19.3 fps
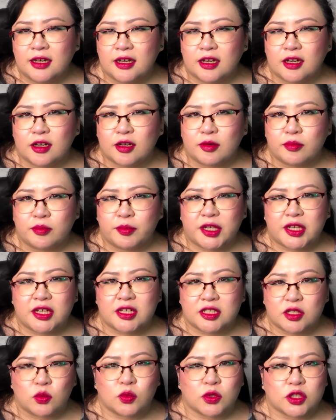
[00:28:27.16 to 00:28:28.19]
um,
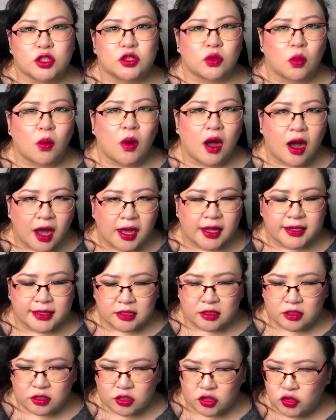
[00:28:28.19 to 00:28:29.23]
because it was so hot
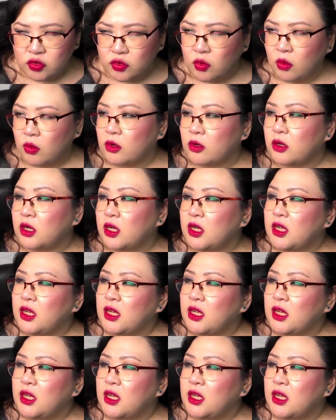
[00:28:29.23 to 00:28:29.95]
in the store.